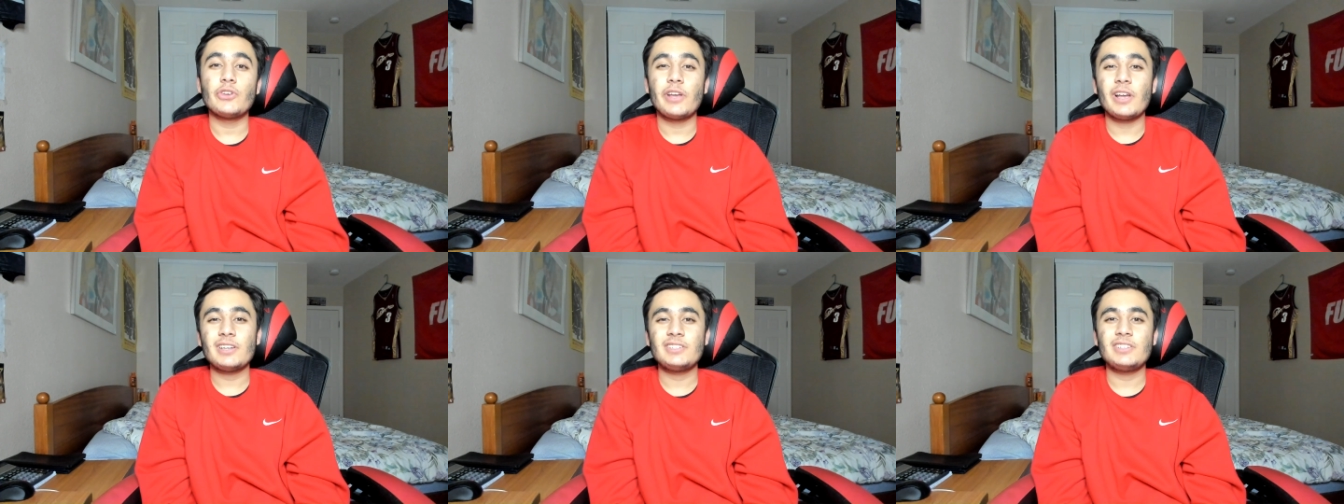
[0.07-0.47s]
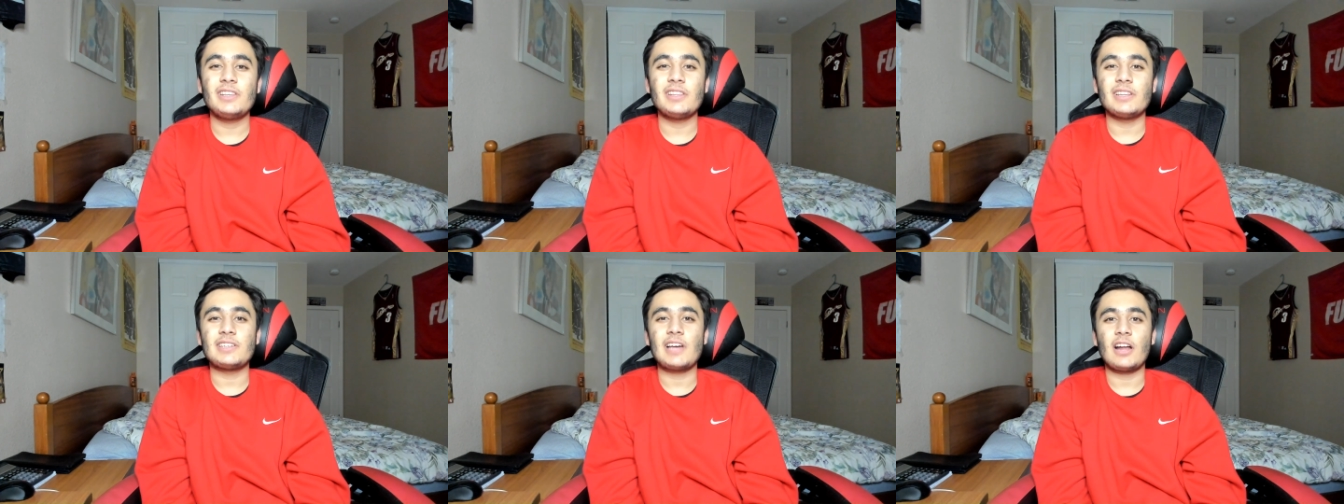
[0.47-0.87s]
you guys see in
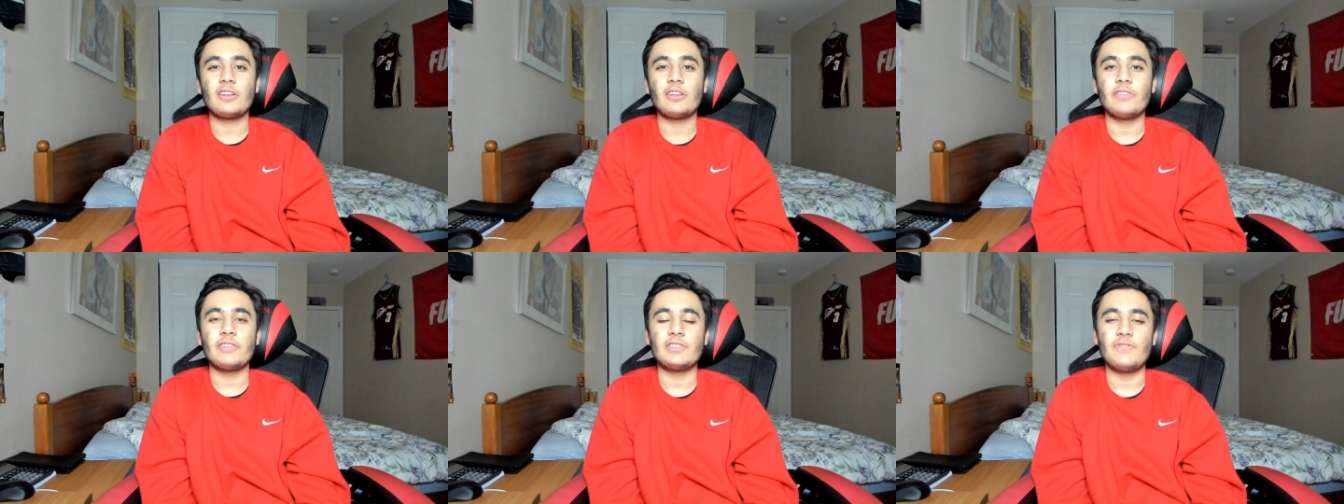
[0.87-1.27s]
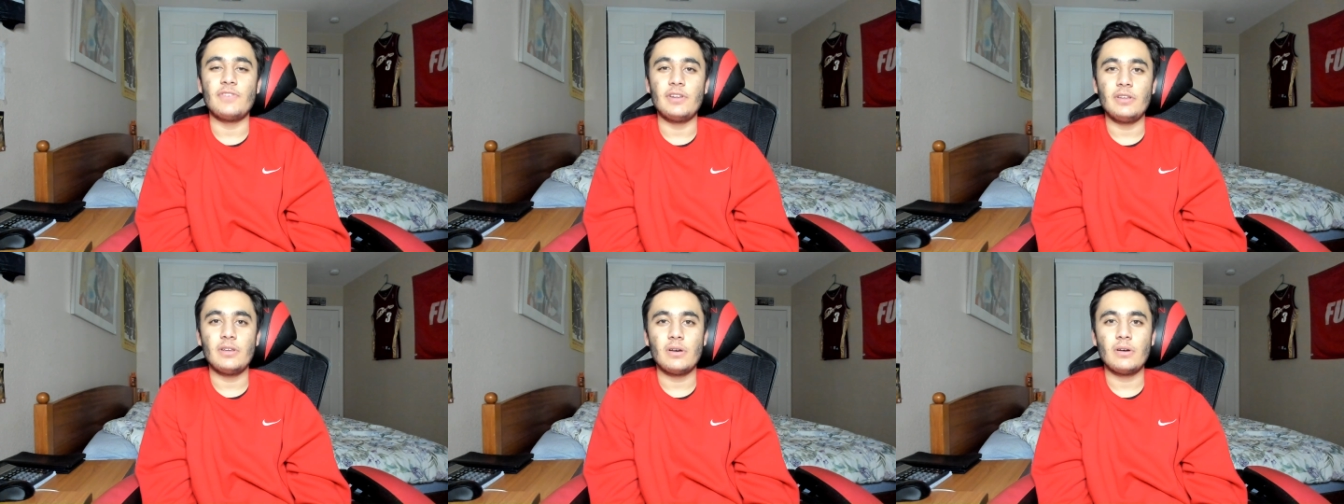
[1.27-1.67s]
the title of this
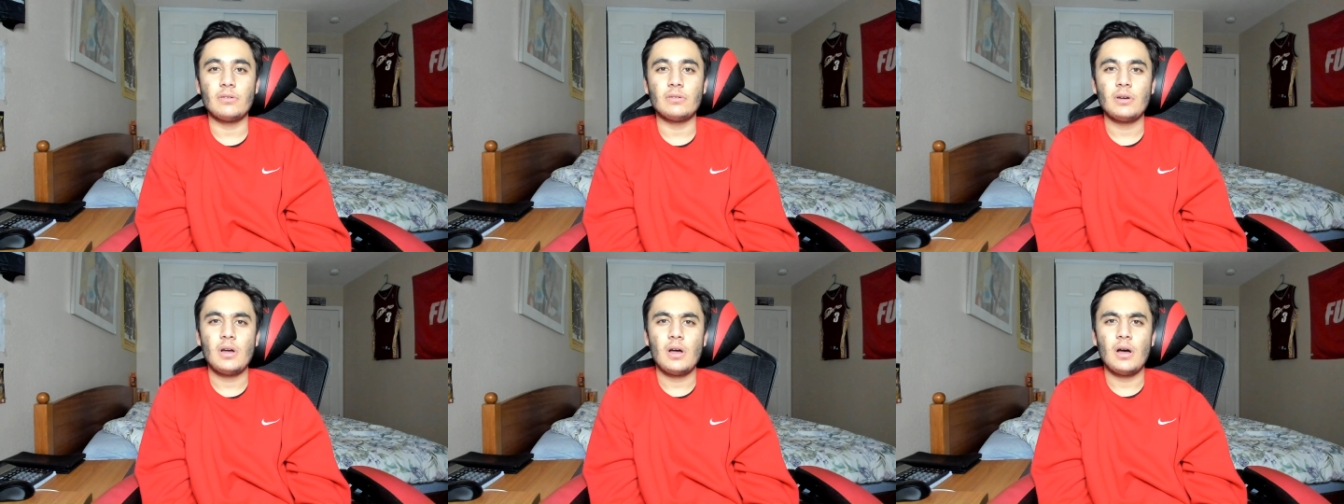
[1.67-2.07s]
video,